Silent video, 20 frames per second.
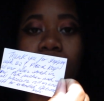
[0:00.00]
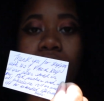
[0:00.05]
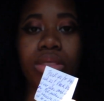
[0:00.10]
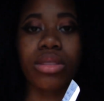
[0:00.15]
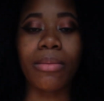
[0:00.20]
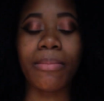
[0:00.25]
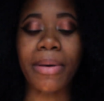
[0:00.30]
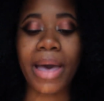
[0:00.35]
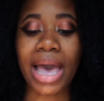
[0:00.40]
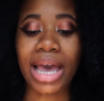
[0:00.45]
on
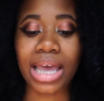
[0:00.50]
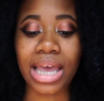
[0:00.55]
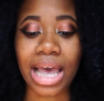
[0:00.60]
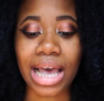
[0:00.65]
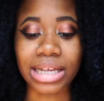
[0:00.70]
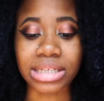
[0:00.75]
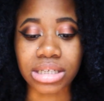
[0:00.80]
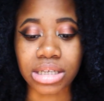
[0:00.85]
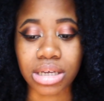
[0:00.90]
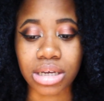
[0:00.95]
the back it
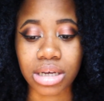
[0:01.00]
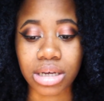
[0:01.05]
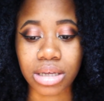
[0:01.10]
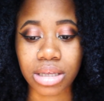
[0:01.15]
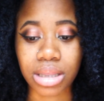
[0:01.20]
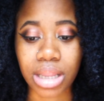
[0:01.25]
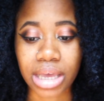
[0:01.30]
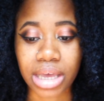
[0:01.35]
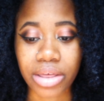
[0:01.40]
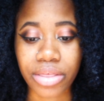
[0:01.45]
has a
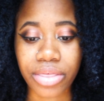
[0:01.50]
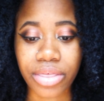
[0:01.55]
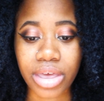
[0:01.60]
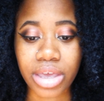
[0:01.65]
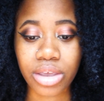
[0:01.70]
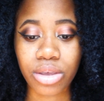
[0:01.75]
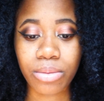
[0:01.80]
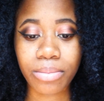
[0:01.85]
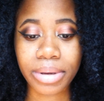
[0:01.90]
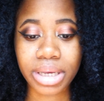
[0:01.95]
like a
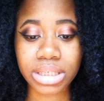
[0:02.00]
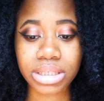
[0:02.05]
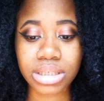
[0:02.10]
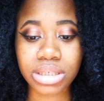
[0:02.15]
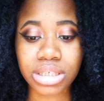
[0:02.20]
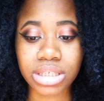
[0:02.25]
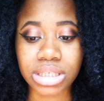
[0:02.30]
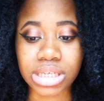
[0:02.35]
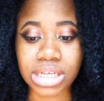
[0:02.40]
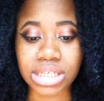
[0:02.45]
thank you
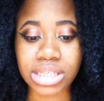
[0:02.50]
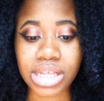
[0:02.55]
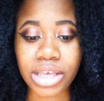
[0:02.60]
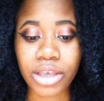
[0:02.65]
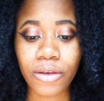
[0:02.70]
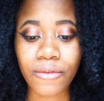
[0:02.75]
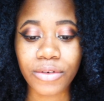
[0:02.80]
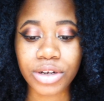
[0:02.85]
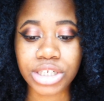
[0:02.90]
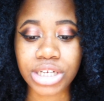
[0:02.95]
message it says thank
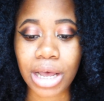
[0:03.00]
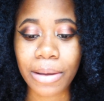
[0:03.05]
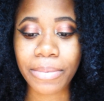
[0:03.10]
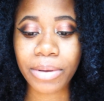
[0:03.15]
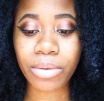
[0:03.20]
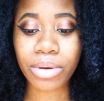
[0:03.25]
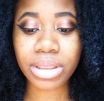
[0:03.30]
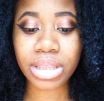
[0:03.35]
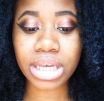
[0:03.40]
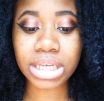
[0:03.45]
you for shopping
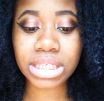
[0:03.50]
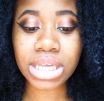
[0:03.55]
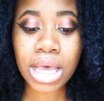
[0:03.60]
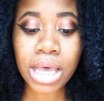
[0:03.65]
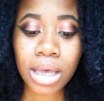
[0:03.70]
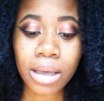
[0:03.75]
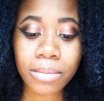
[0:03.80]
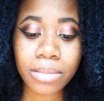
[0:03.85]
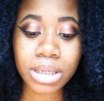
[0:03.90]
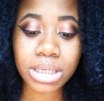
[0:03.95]
with us
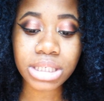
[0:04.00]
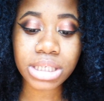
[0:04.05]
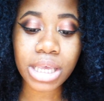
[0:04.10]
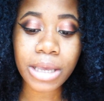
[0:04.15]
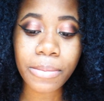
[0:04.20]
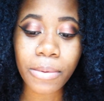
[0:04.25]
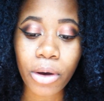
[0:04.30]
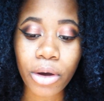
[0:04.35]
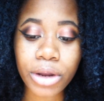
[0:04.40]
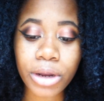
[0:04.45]
please
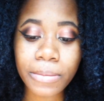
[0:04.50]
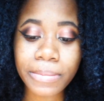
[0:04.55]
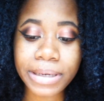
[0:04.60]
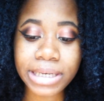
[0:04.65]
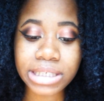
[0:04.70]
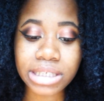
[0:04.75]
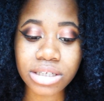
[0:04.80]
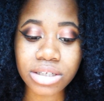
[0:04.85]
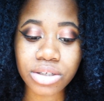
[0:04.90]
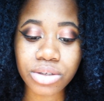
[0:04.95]
keep all your
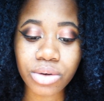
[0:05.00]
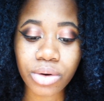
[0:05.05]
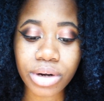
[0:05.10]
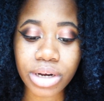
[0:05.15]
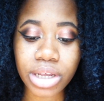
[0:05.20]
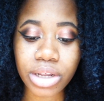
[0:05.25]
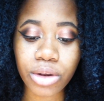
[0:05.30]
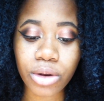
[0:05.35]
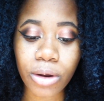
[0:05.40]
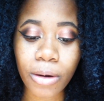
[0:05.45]
pieces stored
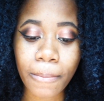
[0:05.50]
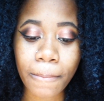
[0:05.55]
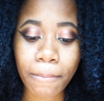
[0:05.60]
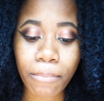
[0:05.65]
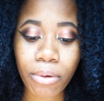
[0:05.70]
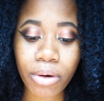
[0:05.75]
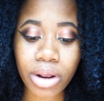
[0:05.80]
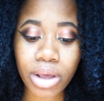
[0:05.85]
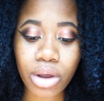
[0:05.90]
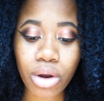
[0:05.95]
in your
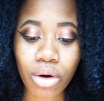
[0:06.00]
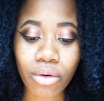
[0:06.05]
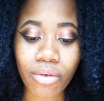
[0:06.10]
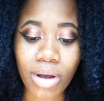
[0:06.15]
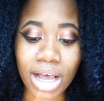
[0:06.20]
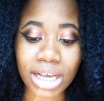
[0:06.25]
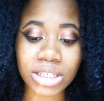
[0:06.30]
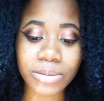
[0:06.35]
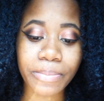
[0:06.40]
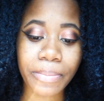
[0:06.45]
pretty girl
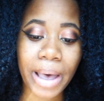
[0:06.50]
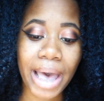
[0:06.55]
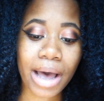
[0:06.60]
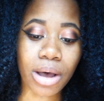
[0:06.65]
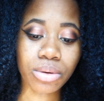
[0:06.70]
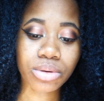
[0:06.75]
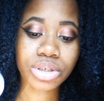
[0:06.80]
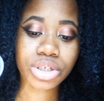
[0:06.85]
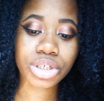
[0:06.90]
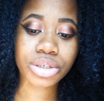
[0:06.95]
rocks
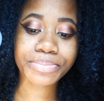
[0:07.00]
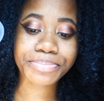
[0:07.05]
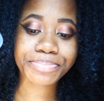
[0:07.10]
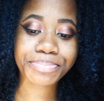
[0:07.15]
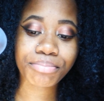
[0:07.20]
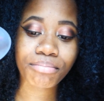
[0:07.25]
pouch